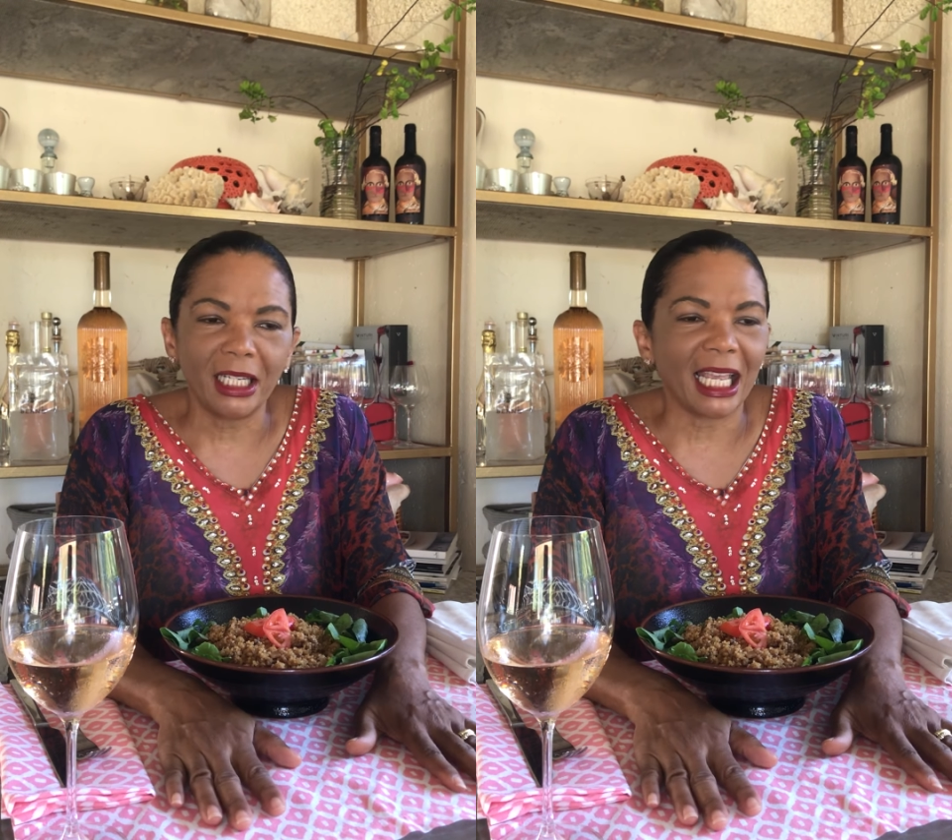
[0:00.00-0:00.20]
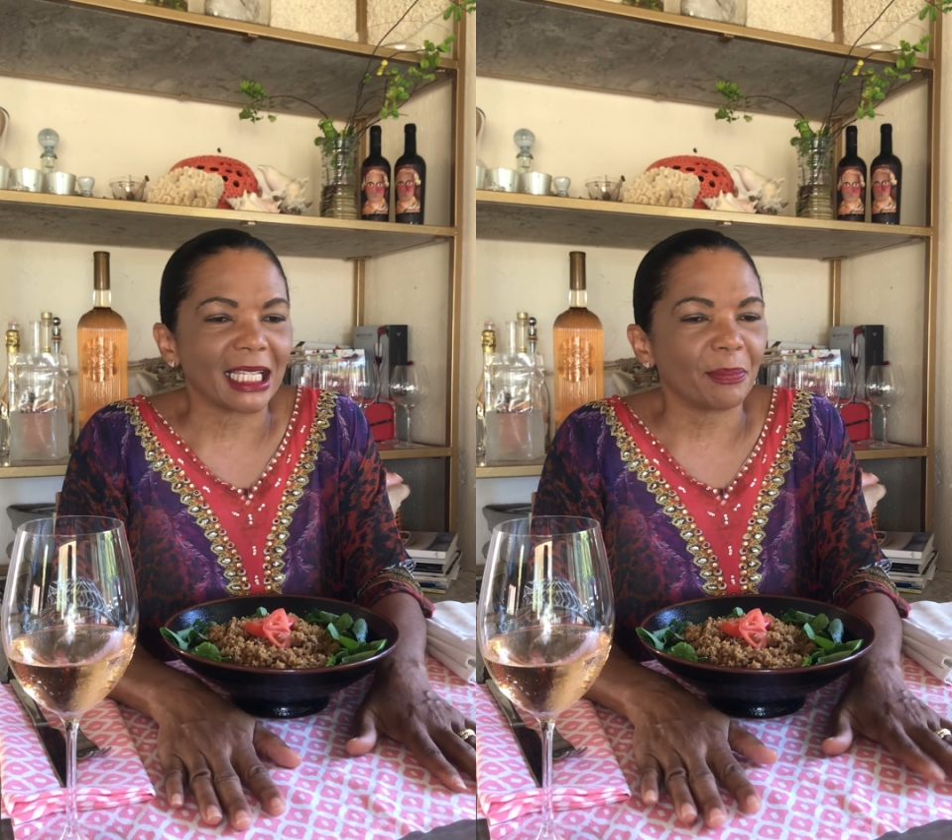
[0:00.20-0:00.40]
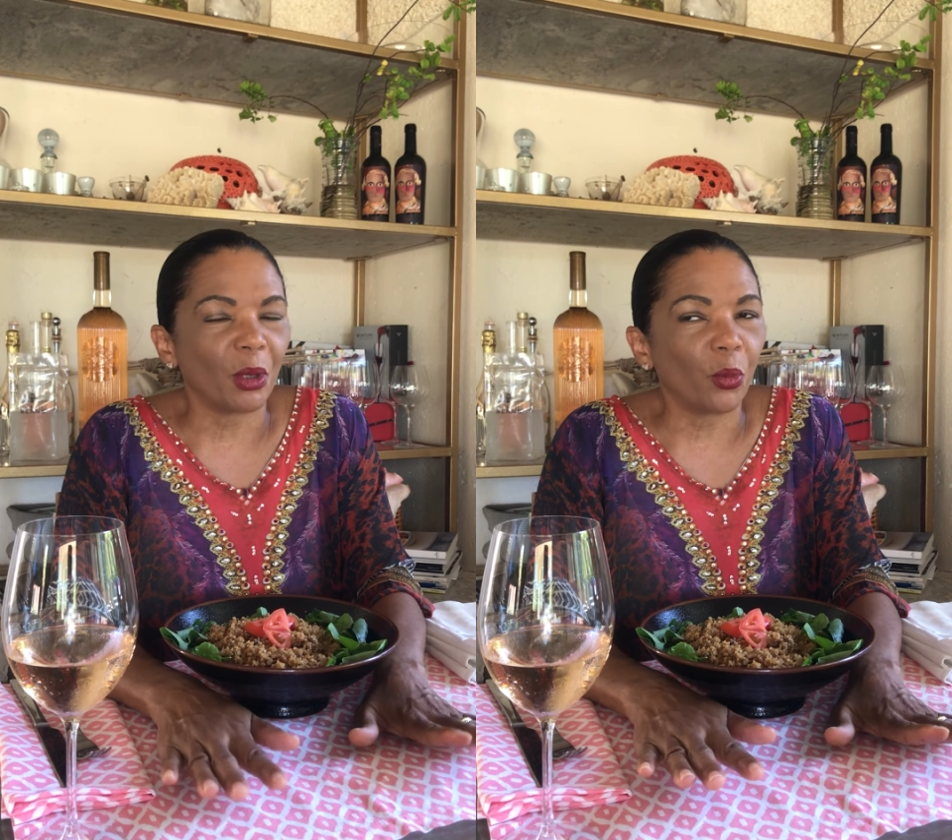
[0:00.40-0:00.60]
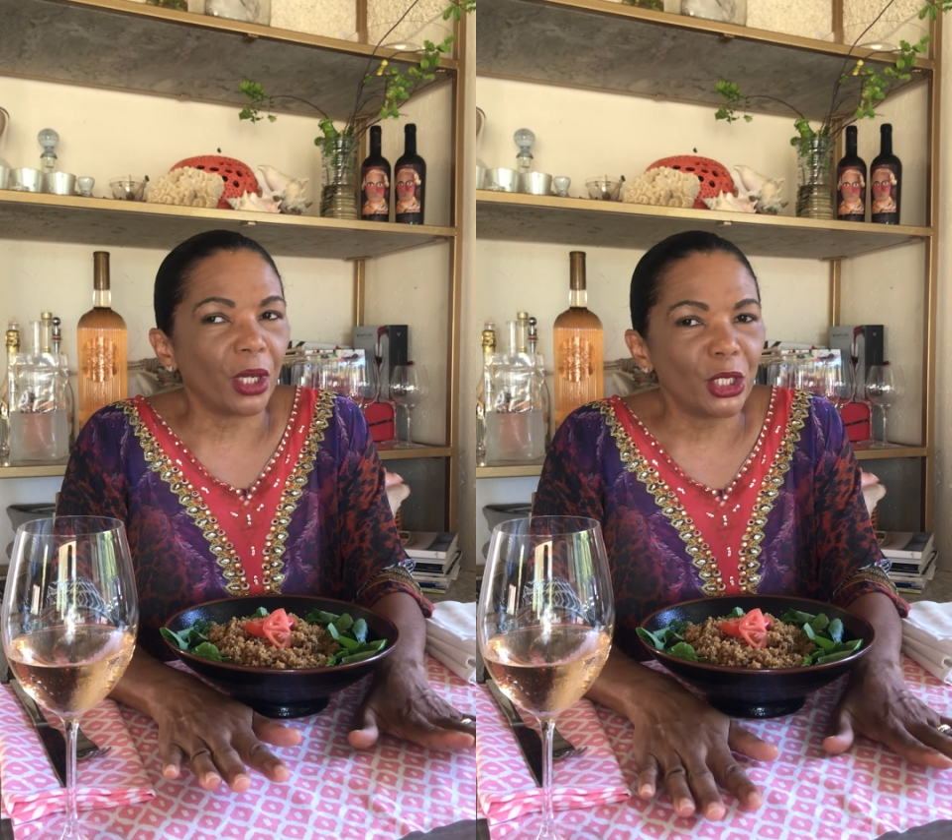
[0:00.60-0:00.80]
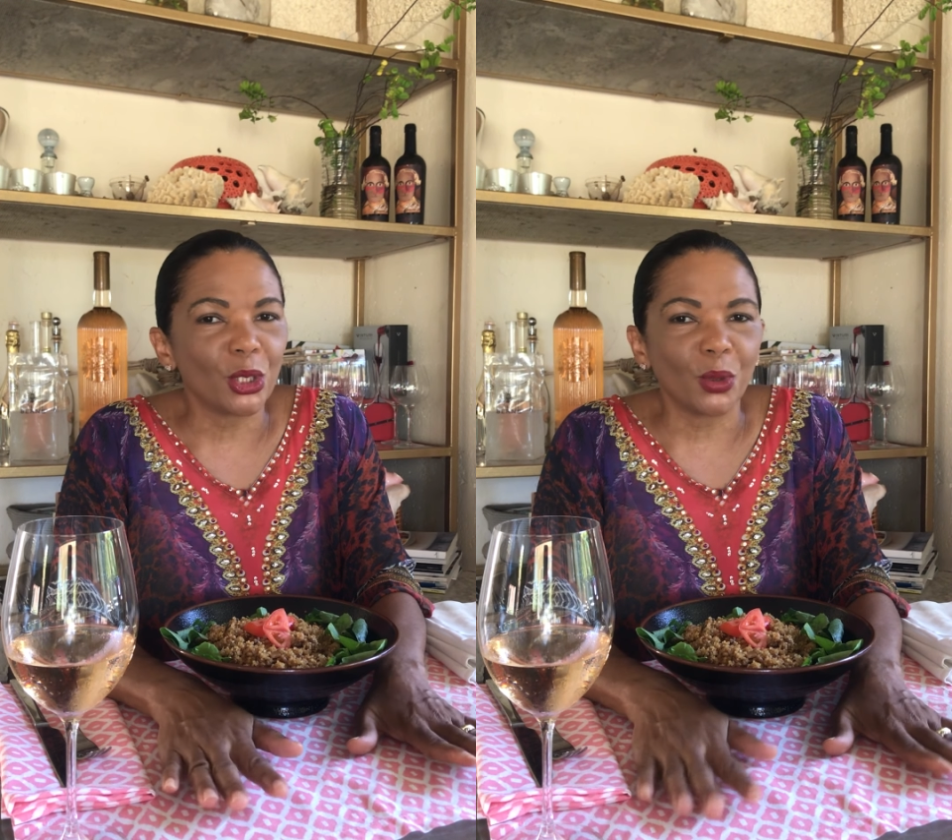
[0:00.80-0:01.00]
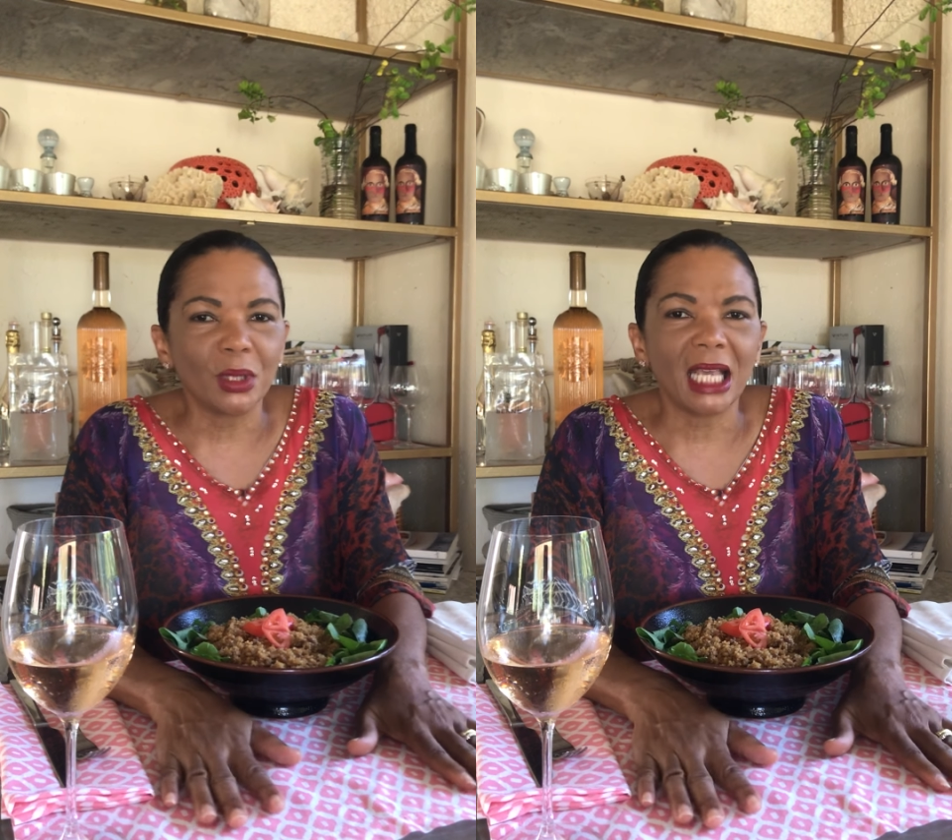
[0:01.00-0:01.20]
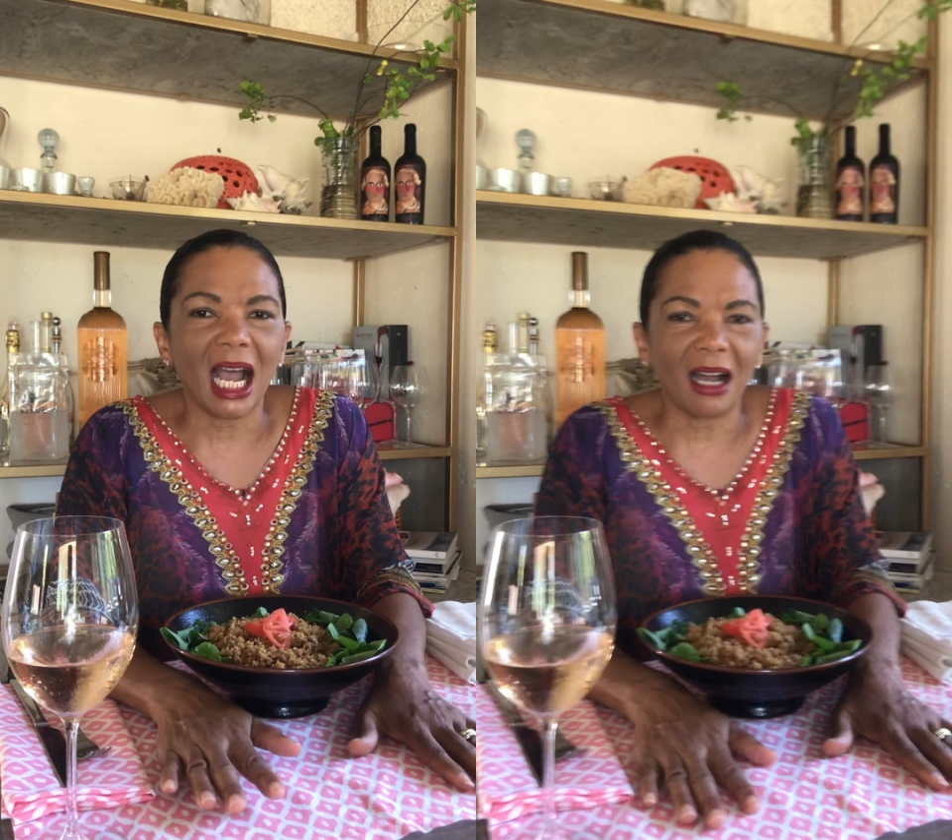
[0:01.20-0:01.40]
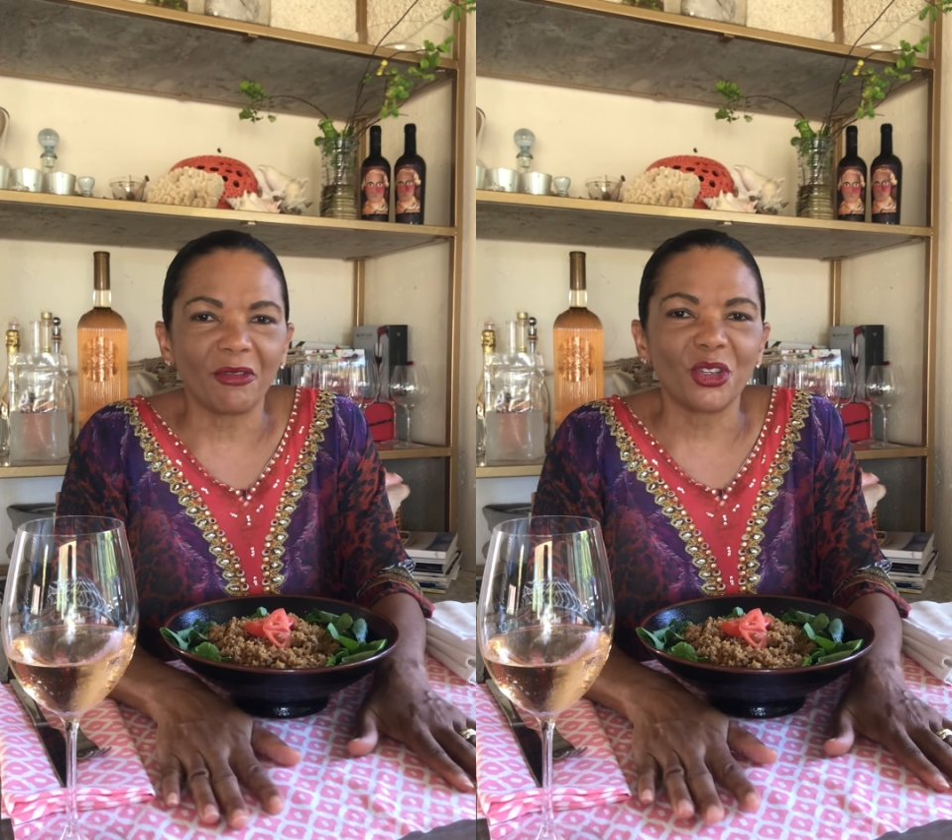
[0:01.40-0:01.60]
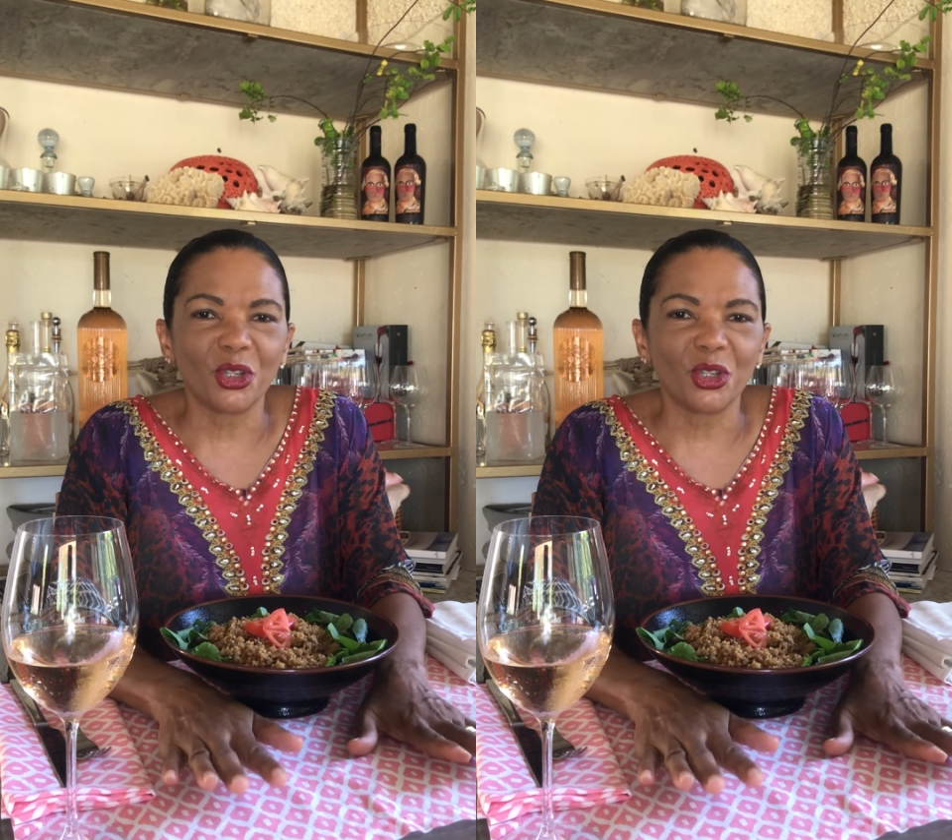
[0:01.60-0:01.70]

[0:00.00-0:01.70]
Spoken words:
Yes, but we don't have